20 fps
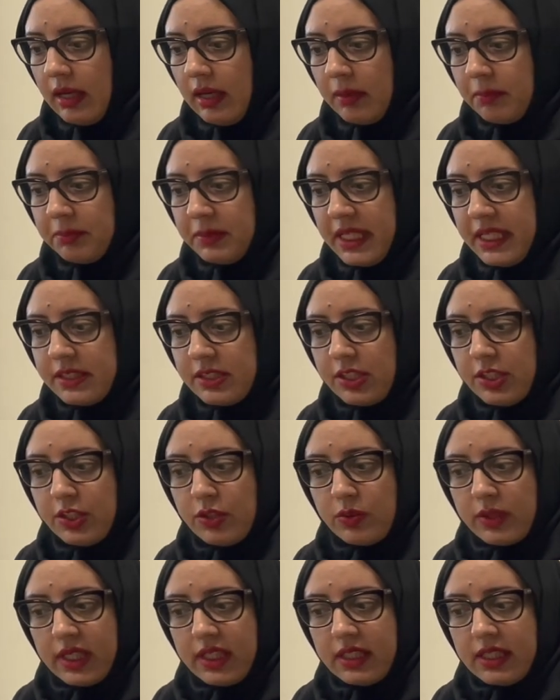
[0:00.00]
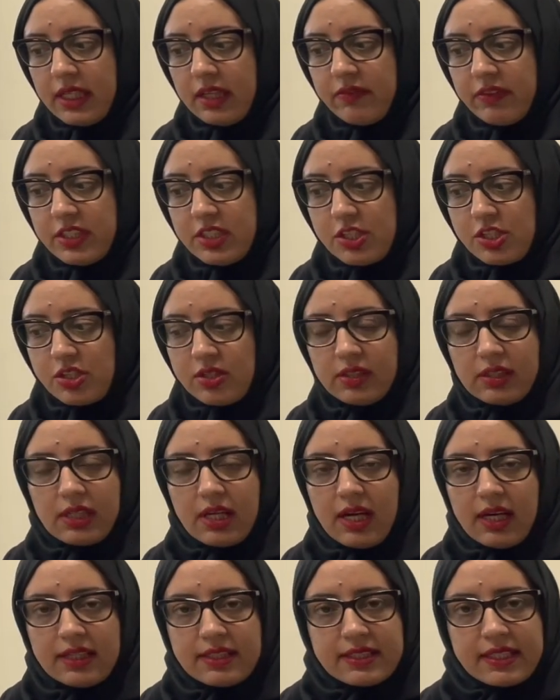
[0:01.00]
Later you can give additional
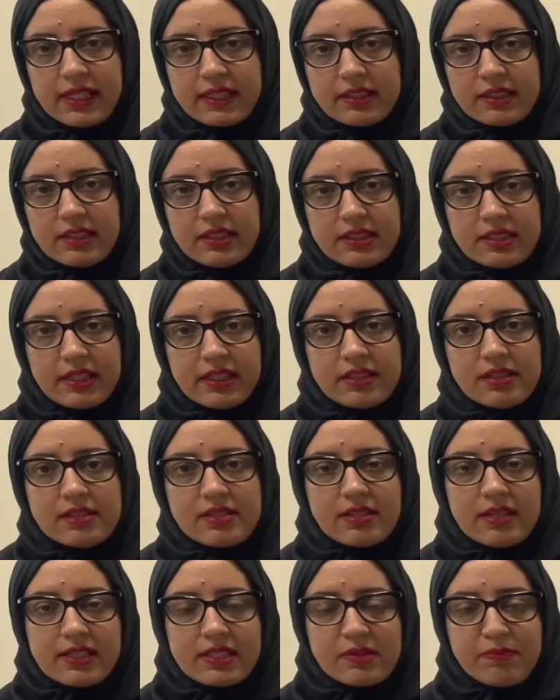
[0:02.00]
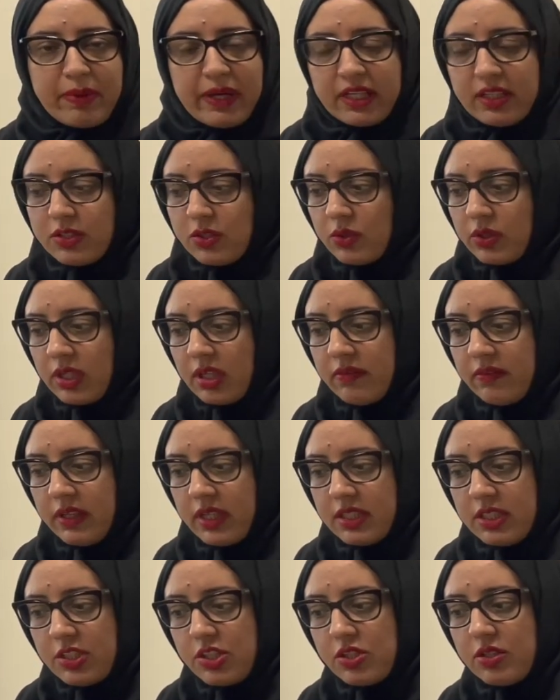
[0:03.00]
contact details. It's better to give
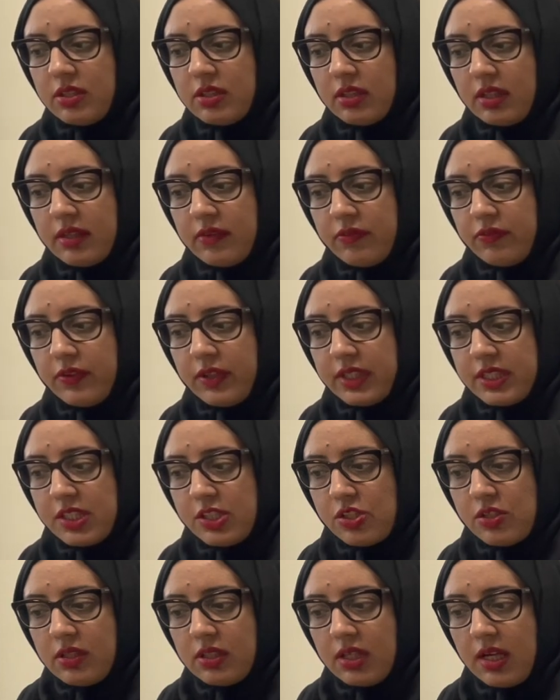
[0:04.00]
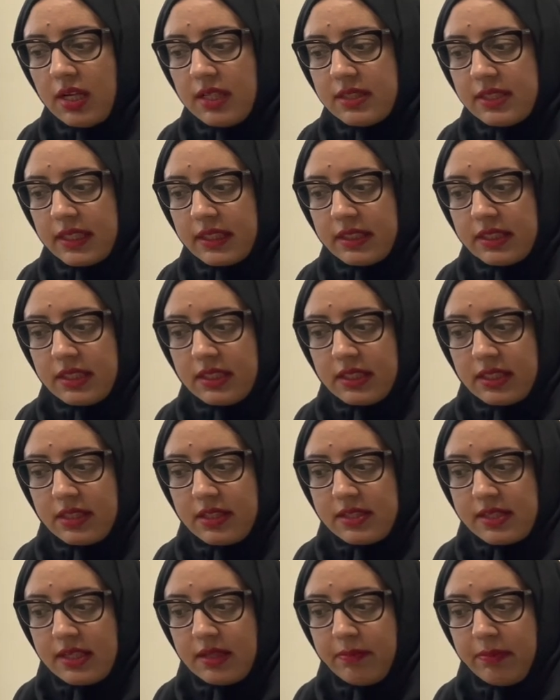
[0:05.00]
additional contact details,
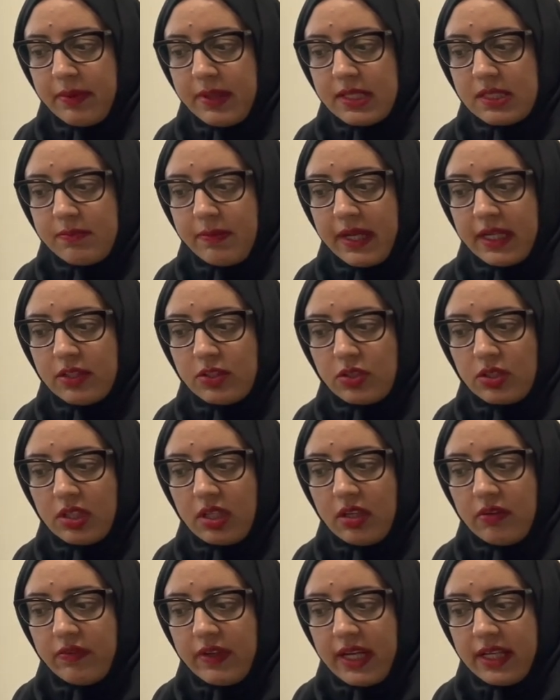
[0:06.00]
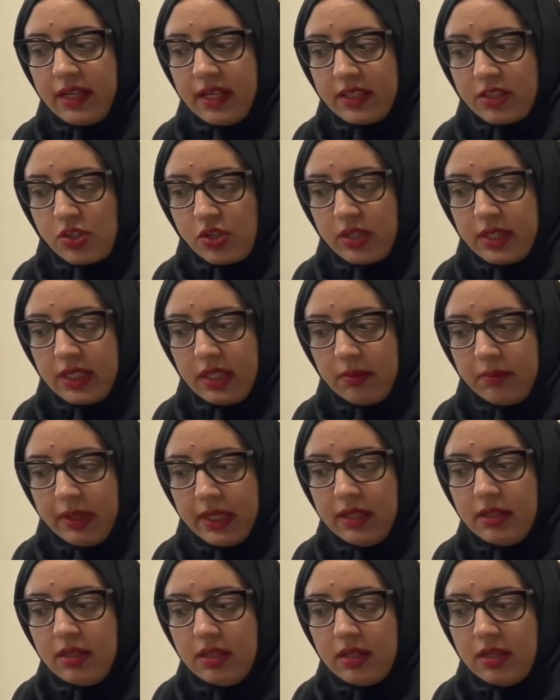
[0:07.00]
it's better to give an extra email.
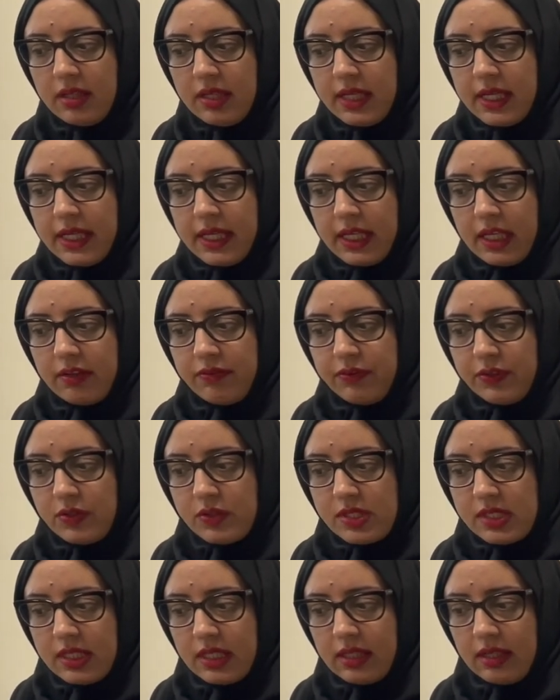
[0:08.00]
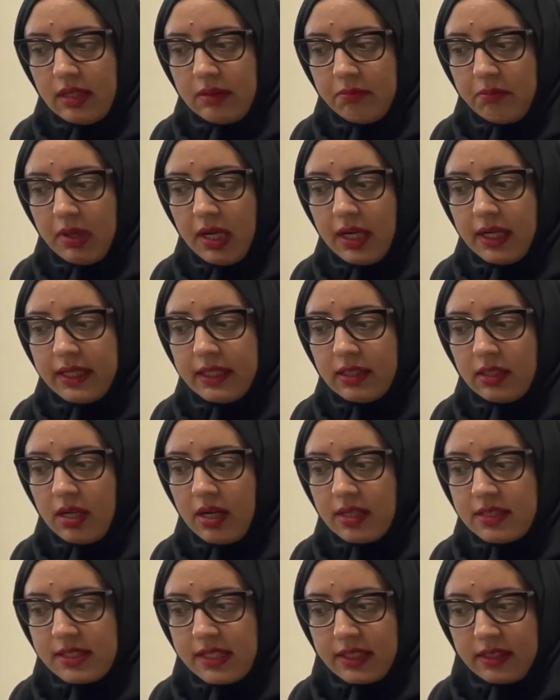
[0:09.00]
If you see in my
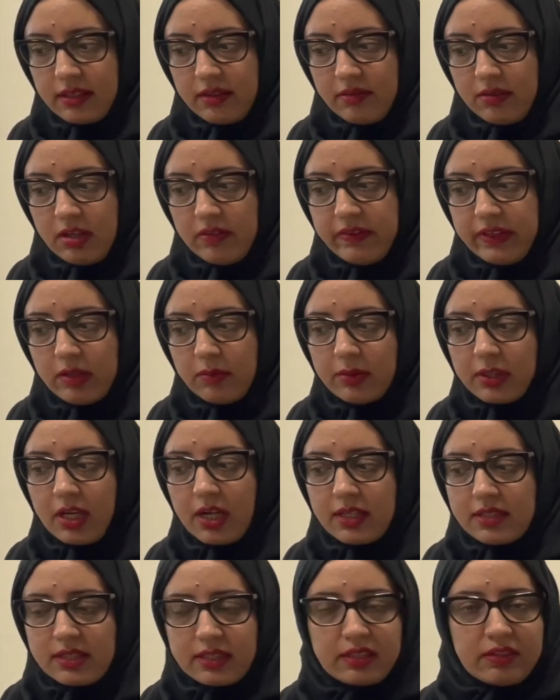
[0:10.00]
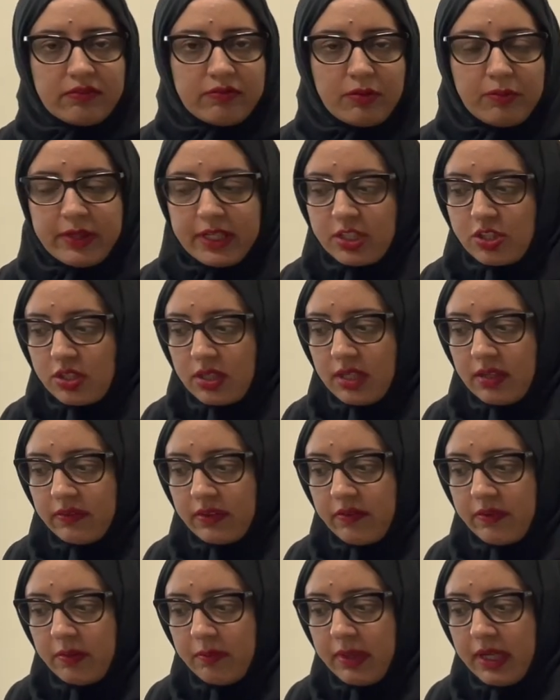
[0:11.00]
available contact information, I've
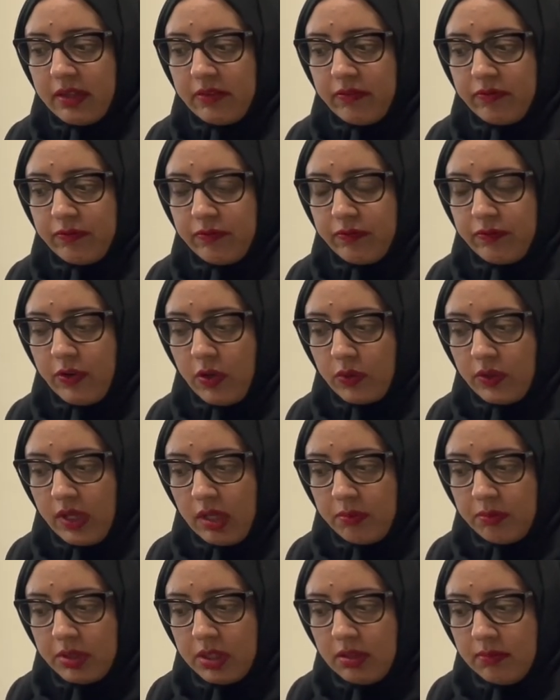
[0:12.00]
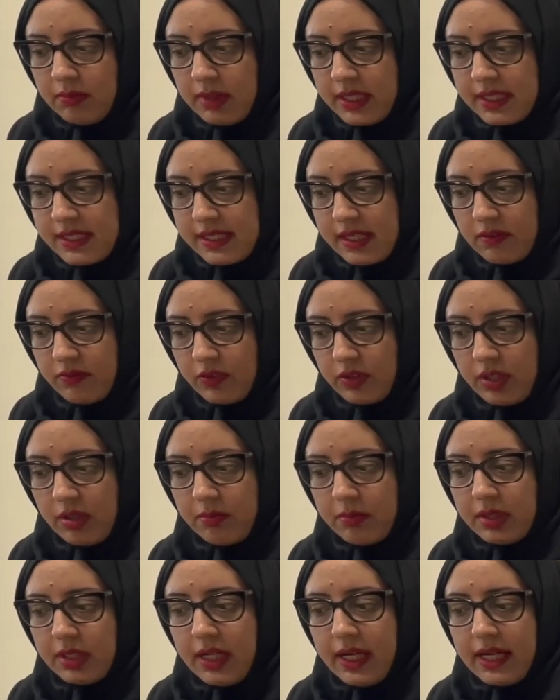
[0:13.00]
given my phone number, my cell phone
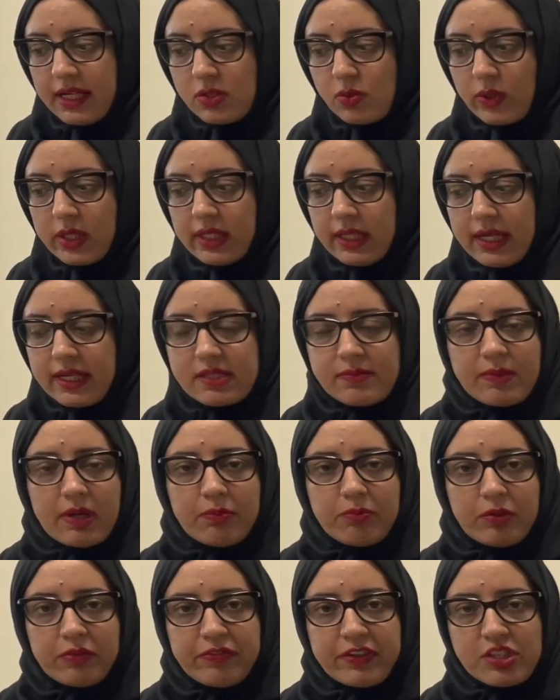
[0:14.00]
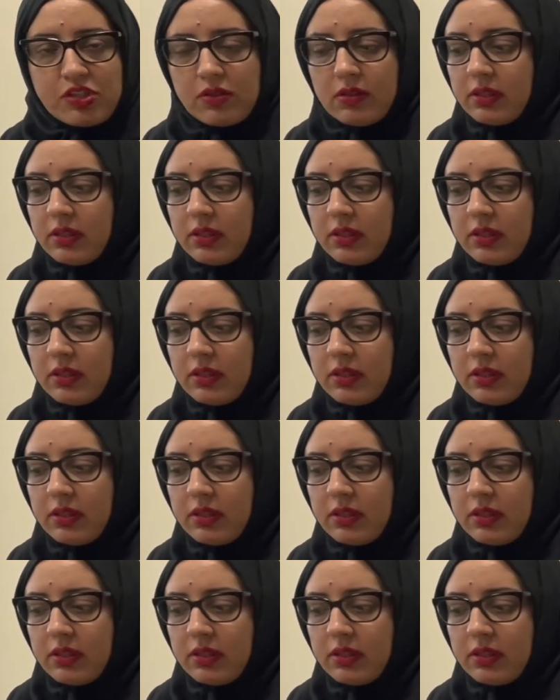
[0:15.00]
number, as well as my professional